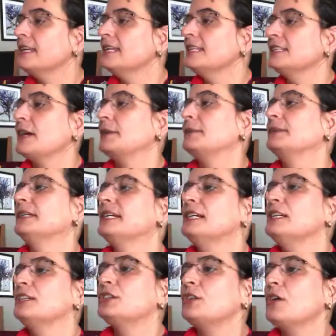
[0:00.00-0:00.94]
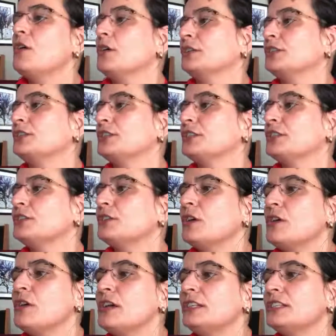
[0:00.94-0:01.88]
So,
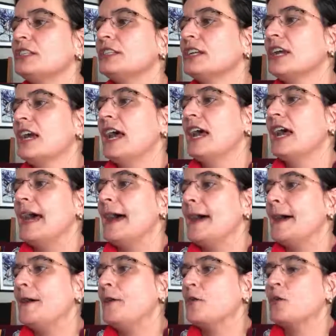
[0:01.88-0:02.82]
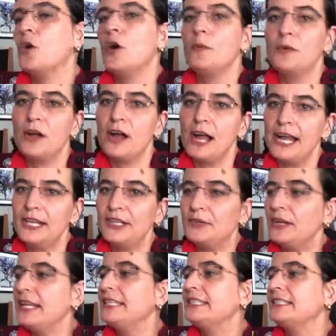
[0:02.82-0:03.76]
starch or
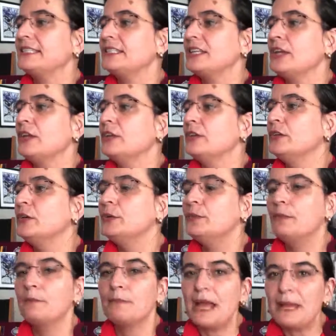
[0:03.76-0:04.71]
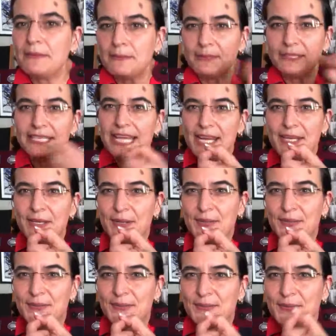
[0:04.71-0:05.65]
carbohydrates is new baby
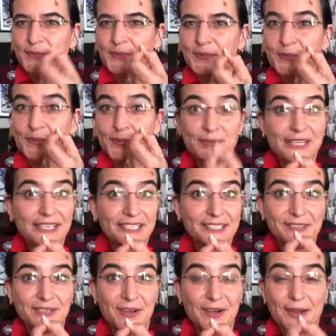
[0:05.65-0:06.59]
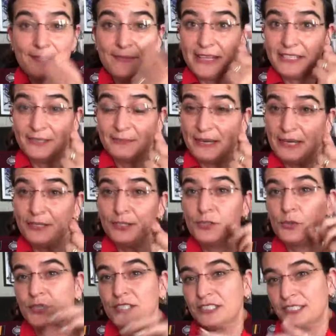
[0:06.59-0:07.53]
potatoes, 2 or 3 at a time. That's a better
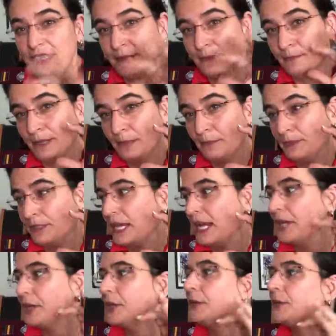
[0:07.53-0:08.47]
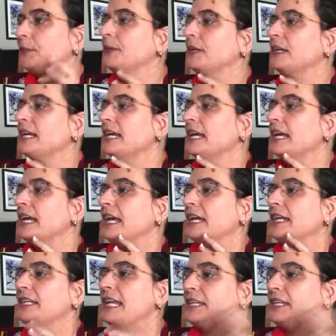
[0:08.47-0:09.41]
choice than a big potato.
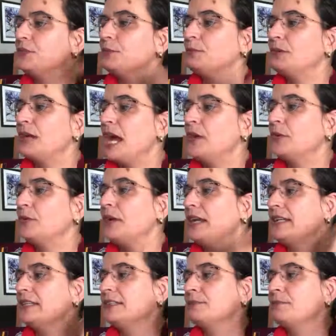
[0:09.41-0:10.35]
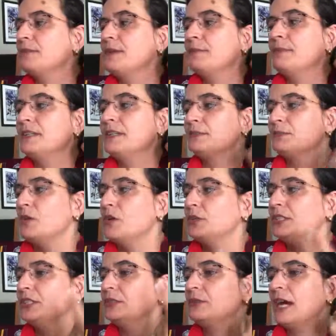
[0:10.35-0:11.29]
Yes to brown rice,
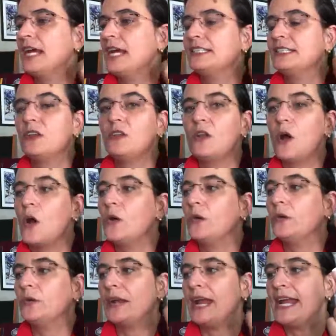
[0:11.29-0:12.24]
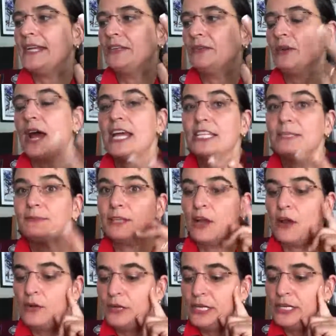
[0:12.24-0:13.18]
basmati rice, and long grain rice, but
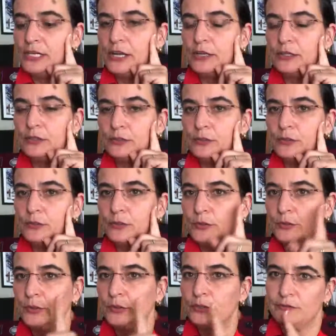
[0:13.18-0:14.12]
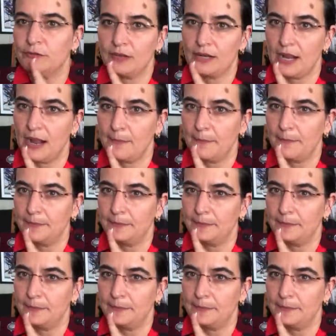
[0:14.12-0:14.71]
only 2/3 of a cup.